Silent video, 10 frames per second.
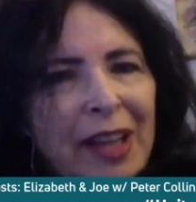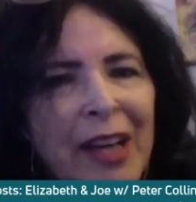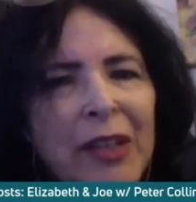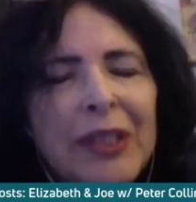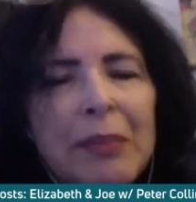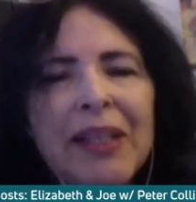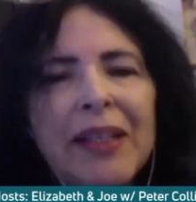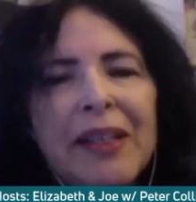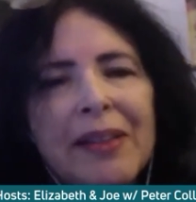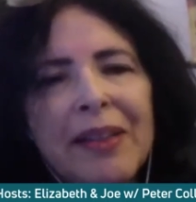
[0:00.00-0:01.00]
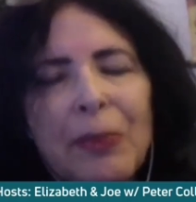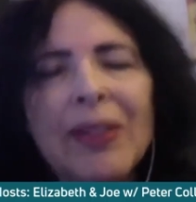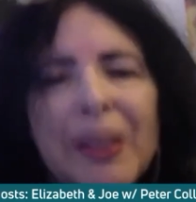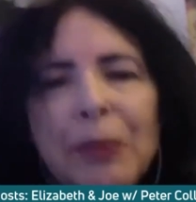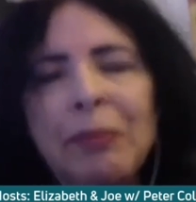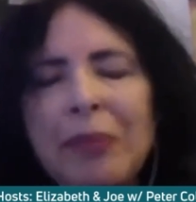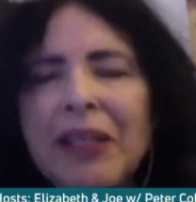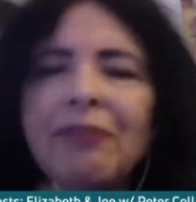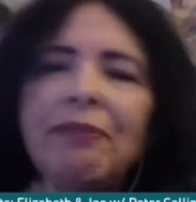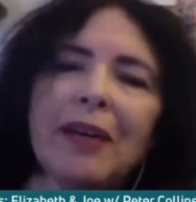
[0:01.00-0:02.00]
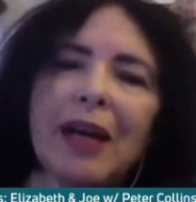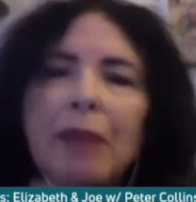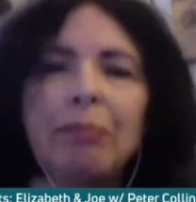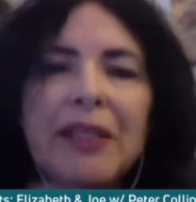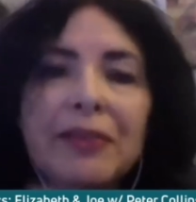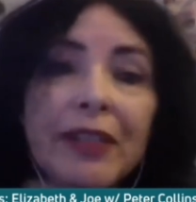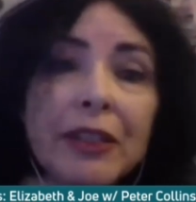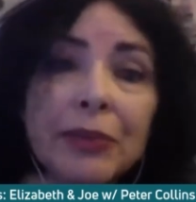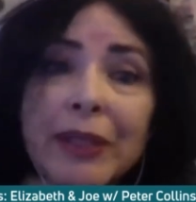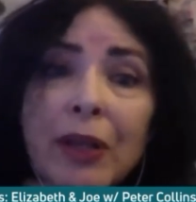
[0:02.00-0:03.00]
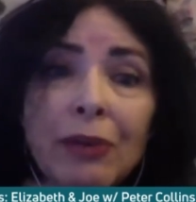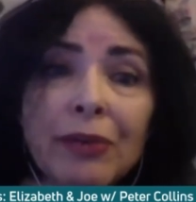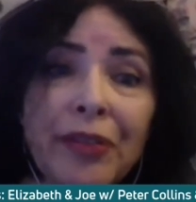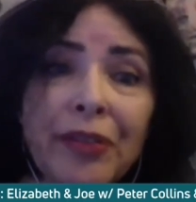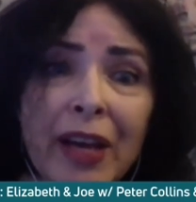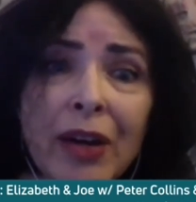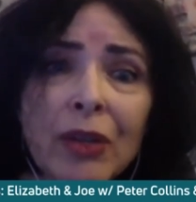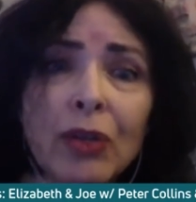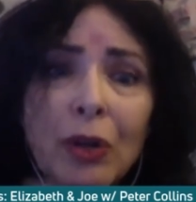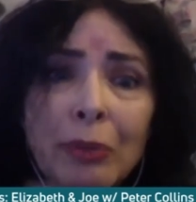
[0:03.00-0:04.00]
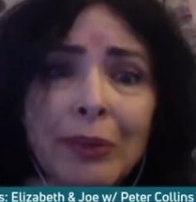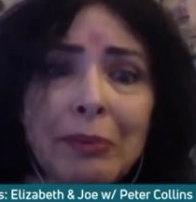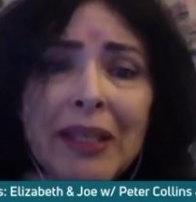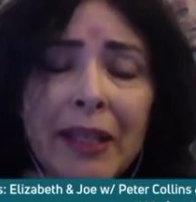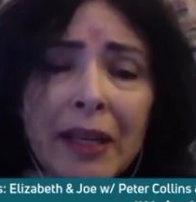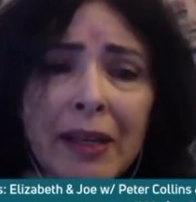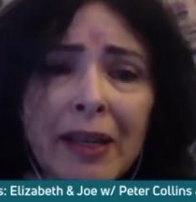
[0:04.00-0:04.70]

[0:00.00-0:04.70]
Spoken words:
only be, well, it will be a big victory over their corporate media,